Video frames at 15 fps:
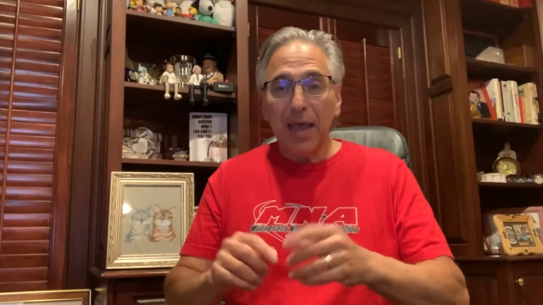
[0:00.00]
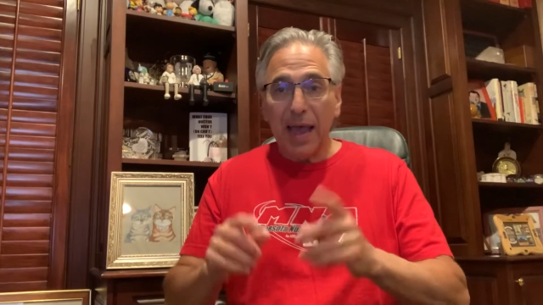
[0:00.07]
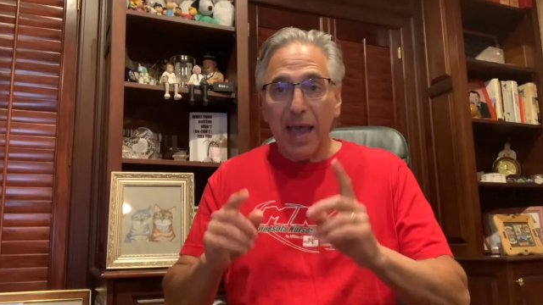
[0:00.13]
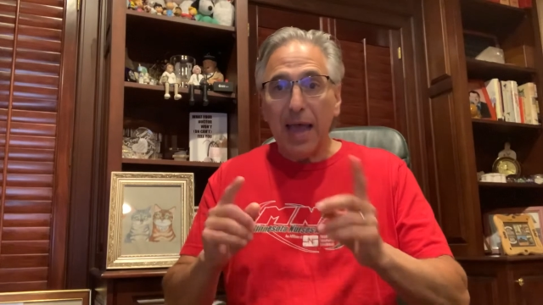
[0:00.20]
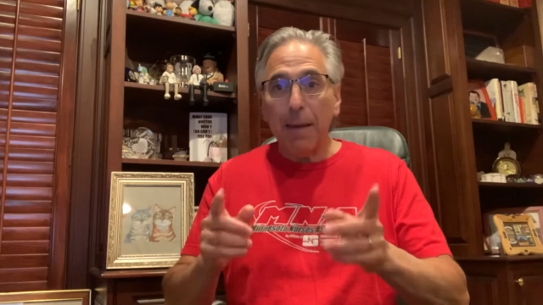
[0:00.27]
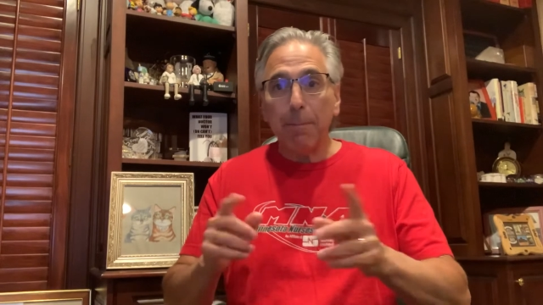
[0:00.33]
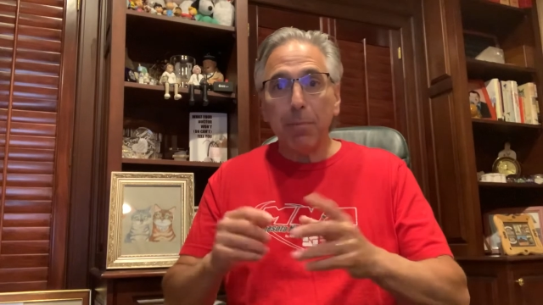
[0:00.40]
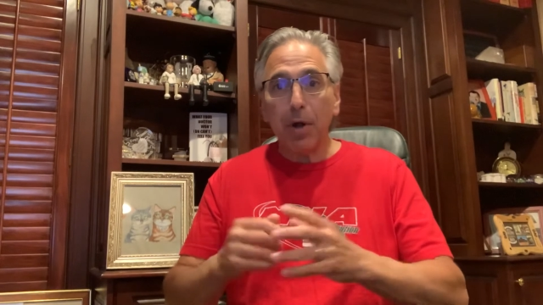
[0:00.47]

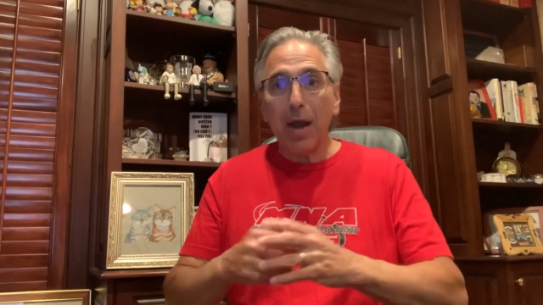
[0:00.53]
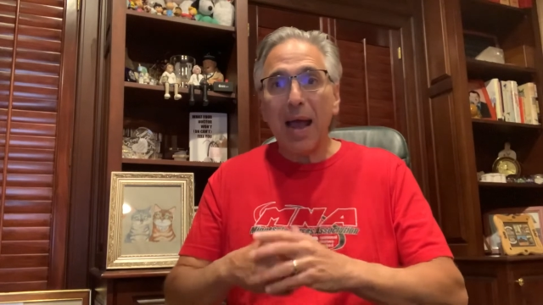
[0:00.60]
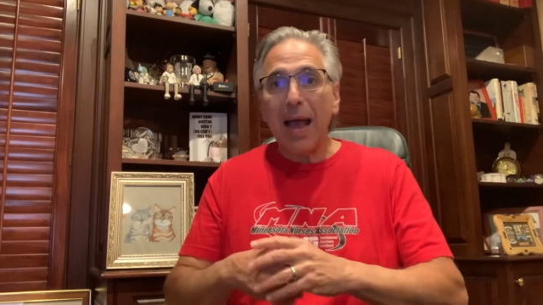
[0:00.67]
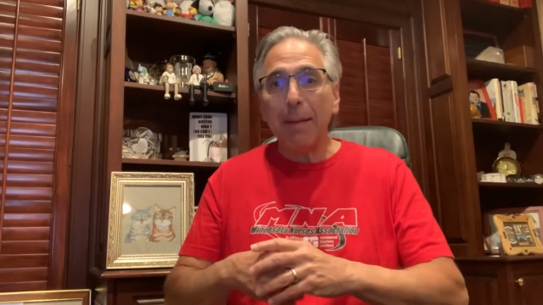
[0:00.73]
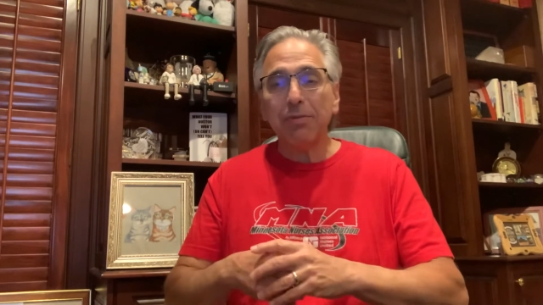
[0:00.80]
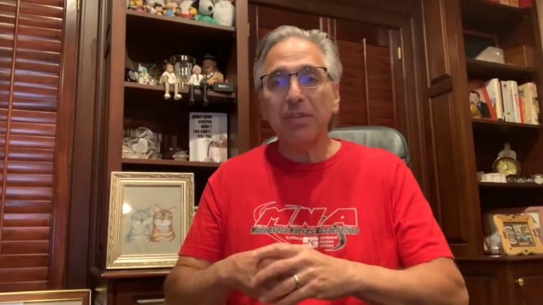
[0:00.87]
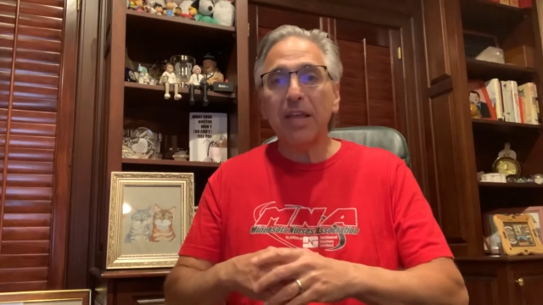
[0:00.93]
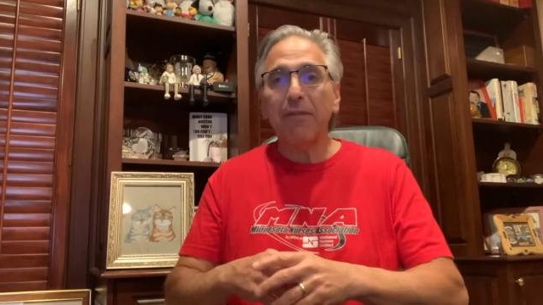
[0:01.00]
And
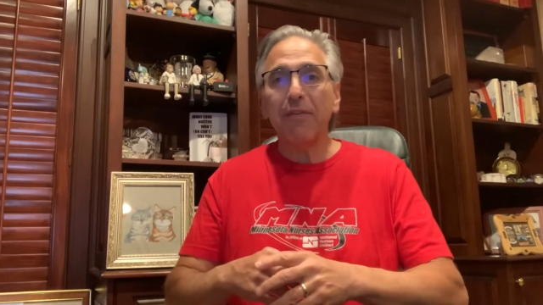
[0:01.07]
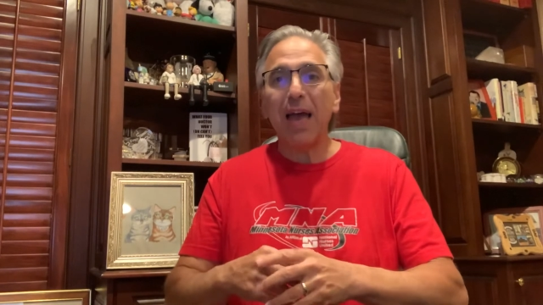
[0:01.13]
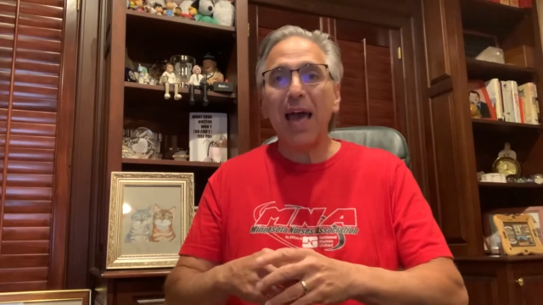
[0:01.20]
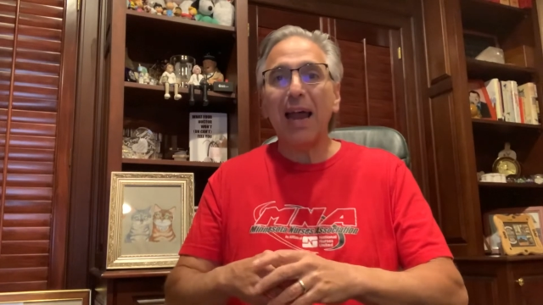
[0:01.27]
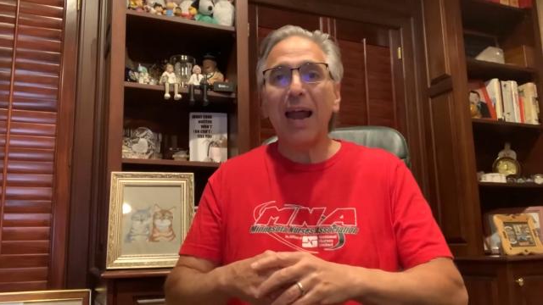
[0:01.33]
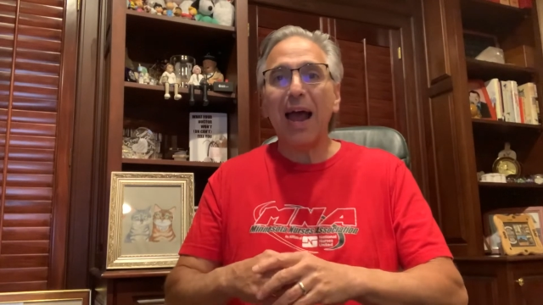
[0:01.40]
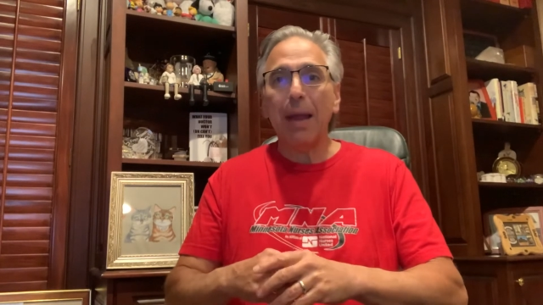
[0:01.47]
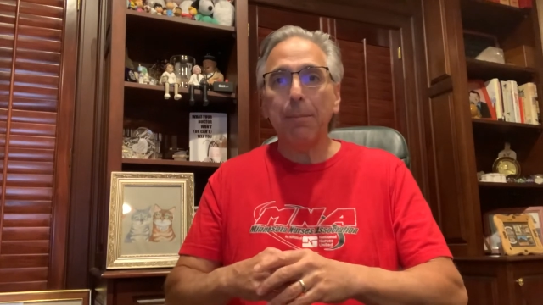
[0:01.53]
perhaps they've
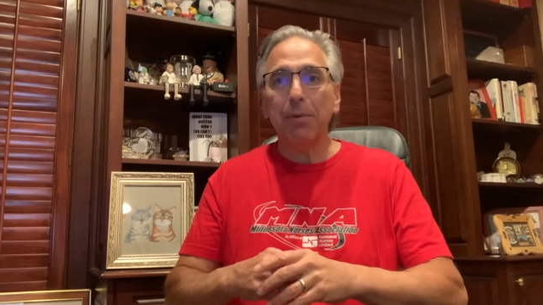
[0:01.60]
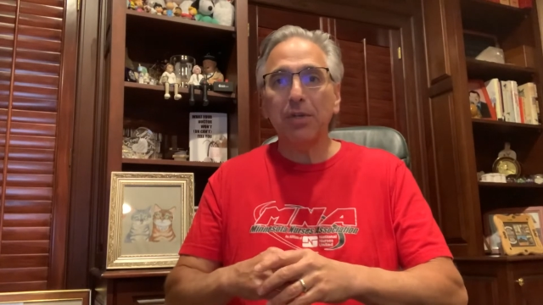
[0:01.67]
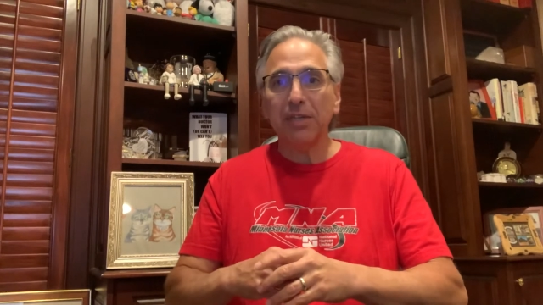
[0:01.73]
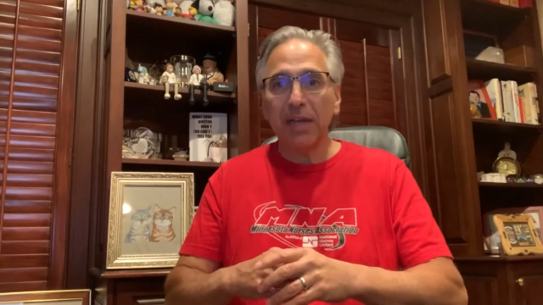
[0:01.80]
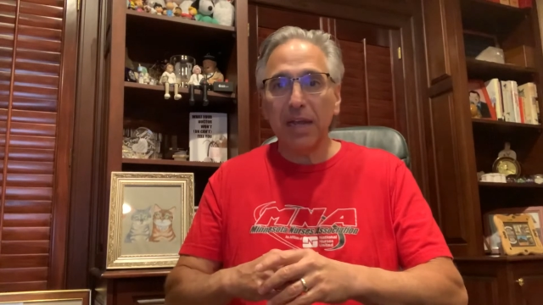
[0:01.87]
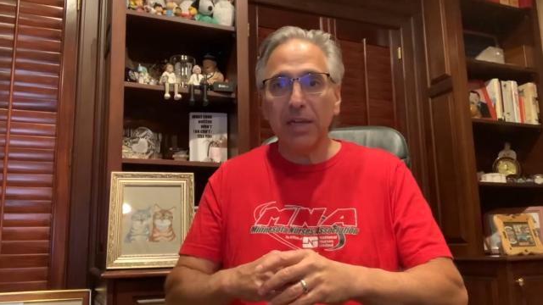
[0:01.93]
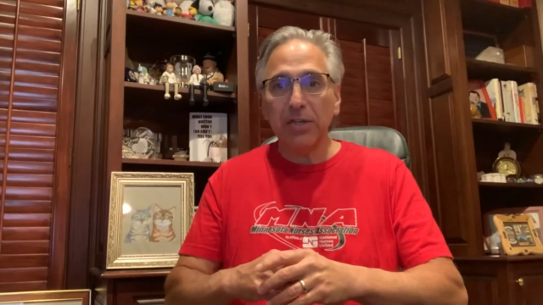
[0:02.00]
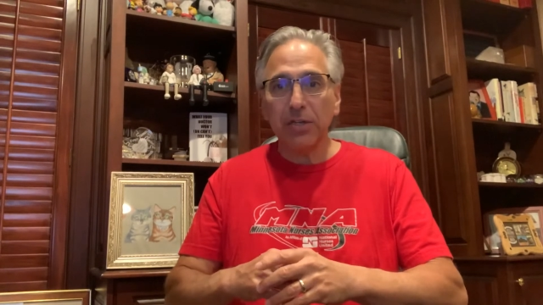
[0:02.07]
had
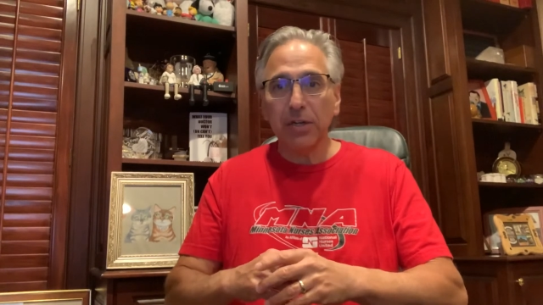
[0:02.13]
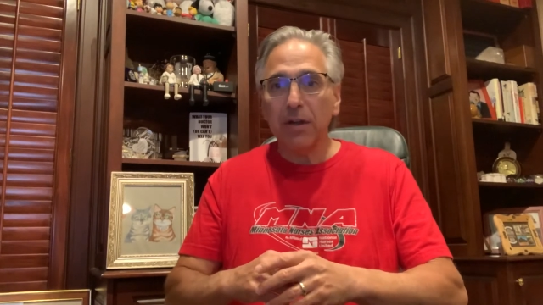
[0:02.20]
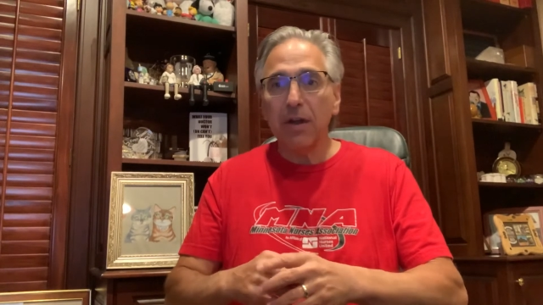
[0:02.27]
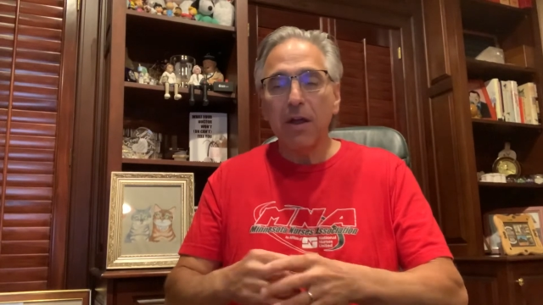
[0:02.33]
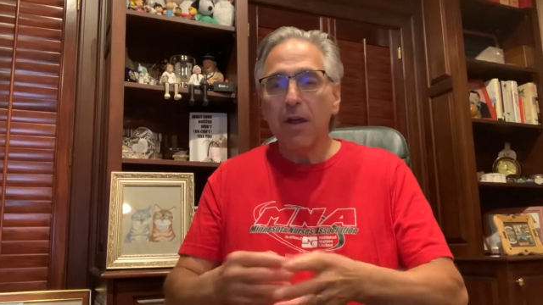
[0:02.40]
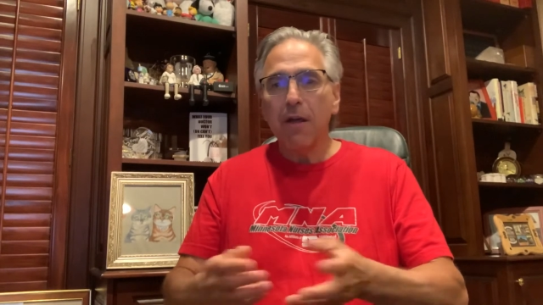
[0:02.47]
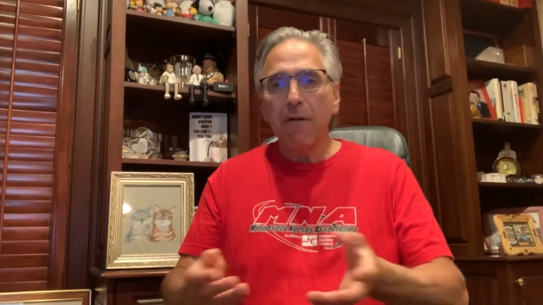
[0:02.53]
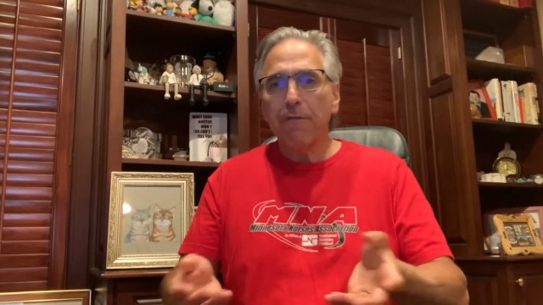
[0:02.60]
hypertension
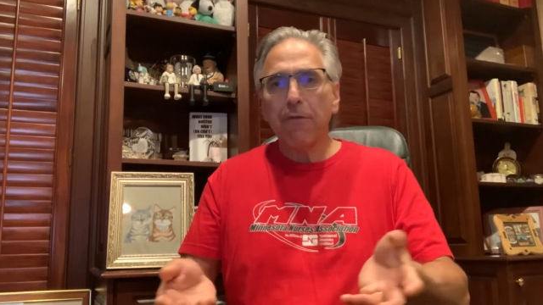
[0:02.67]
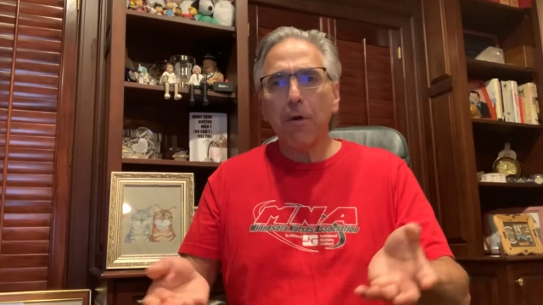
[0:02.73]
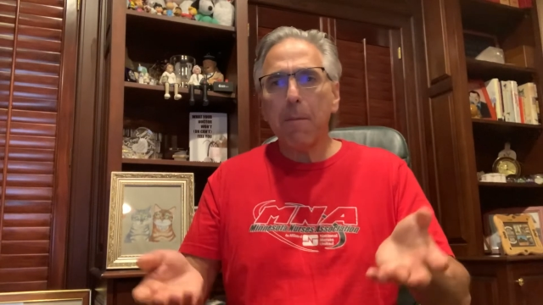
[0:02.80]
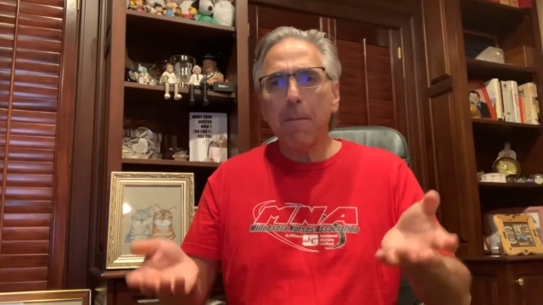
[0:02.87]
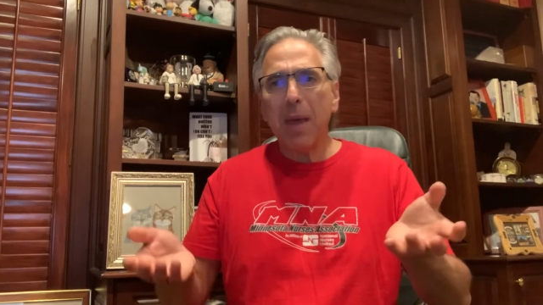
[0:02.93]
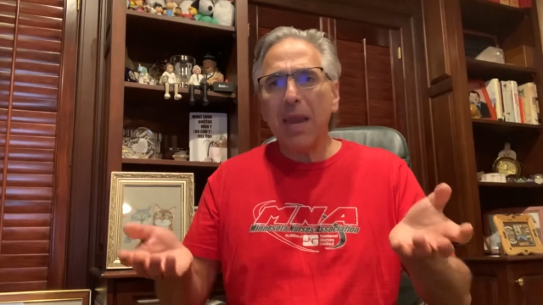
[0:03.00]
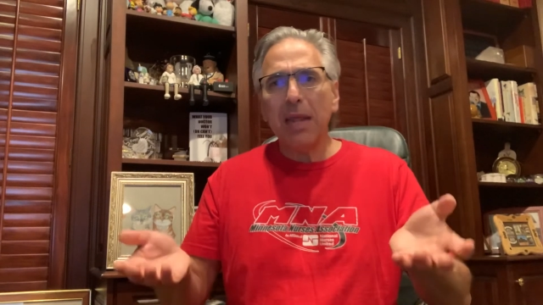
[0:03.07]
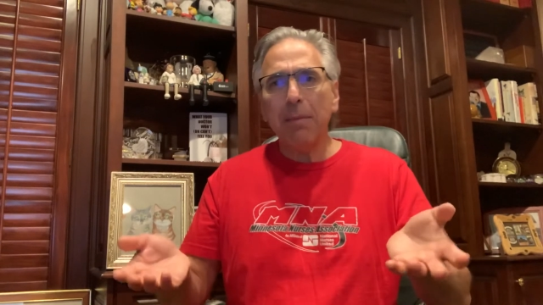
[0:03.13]
for
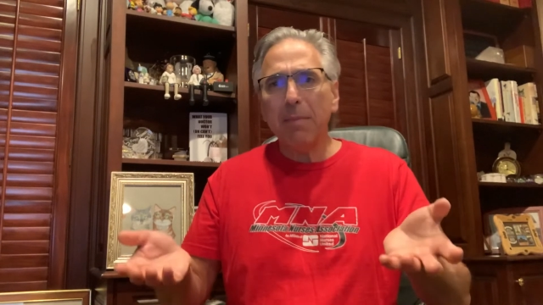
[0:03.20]
many,